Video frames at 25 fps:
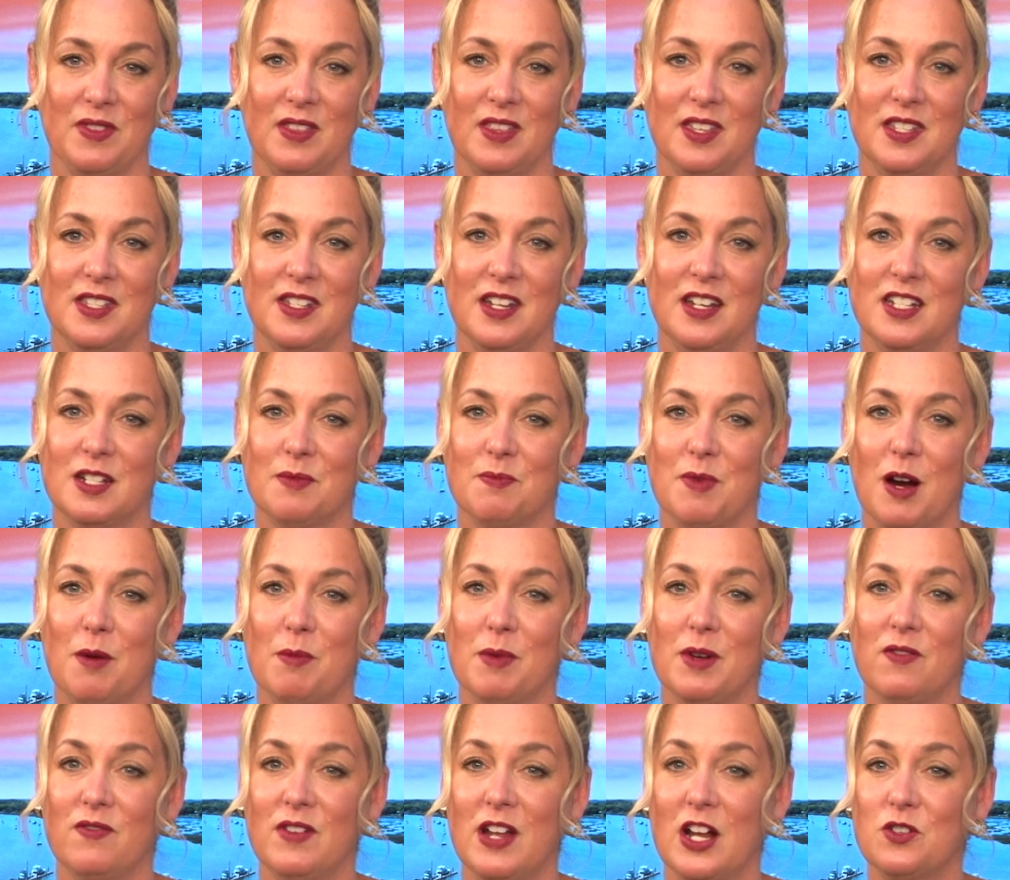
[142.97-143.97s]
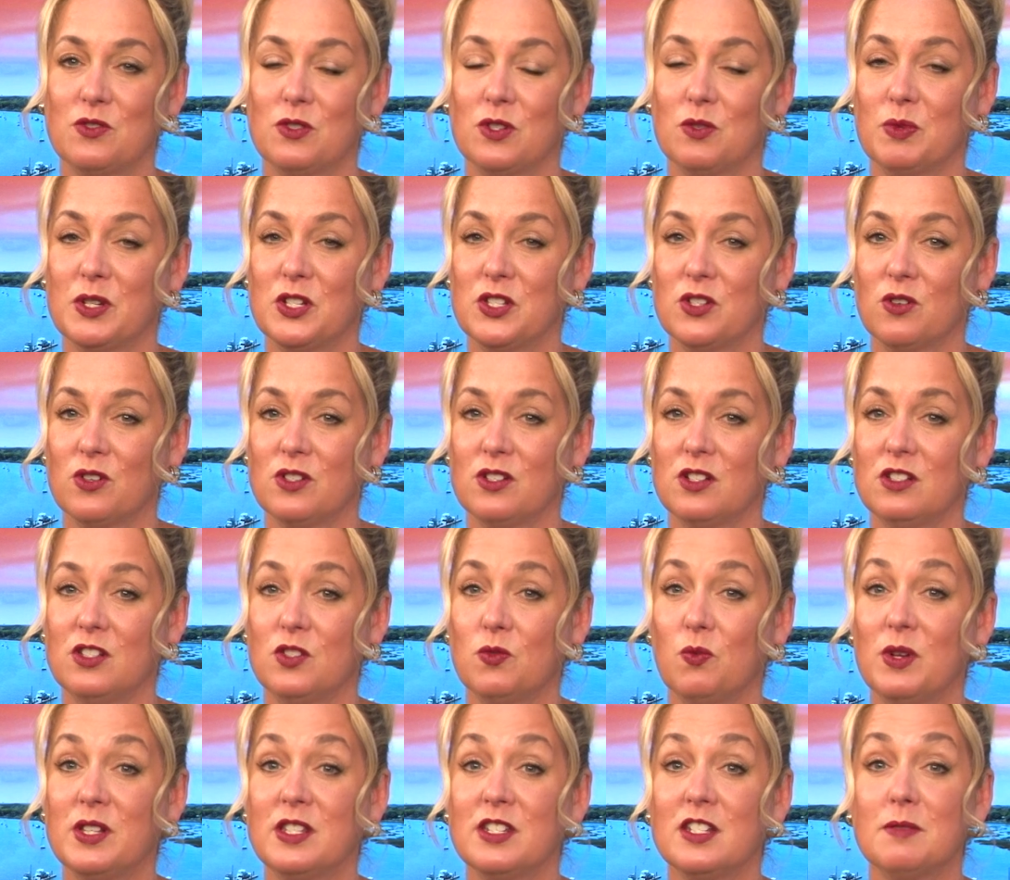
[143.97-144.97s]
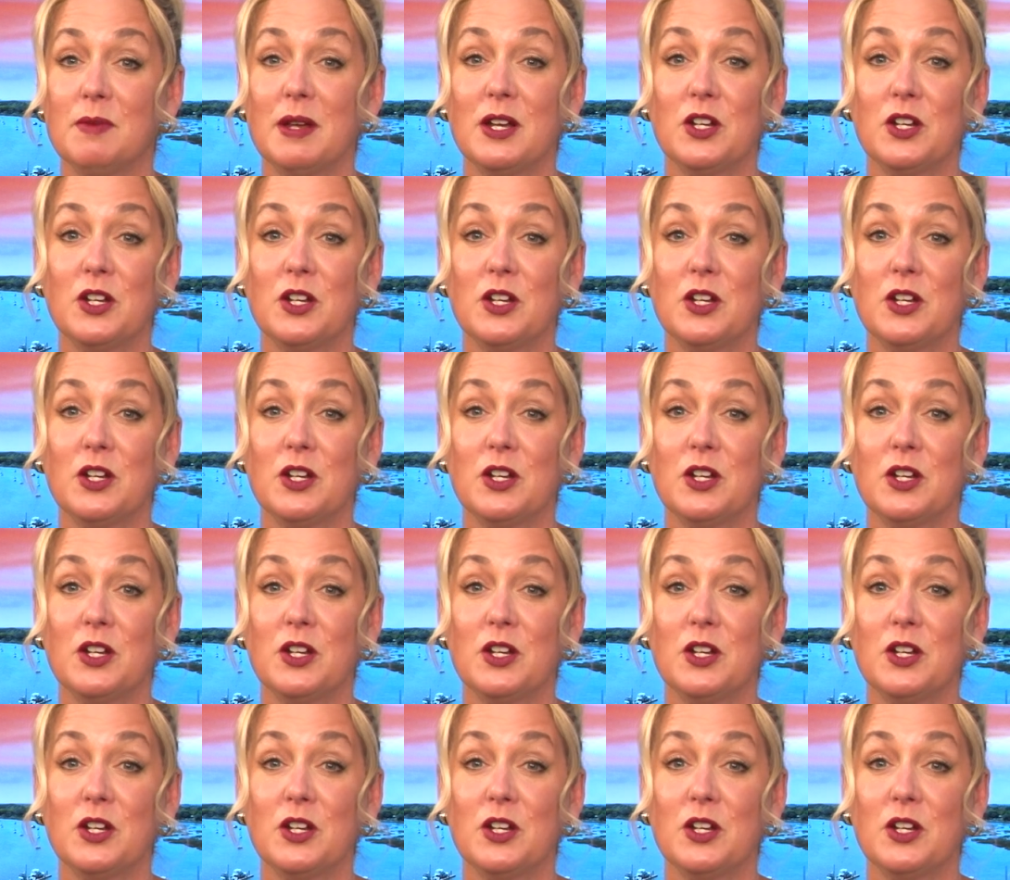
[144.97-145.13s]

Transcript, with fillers: The State Department of Natural Resources wants to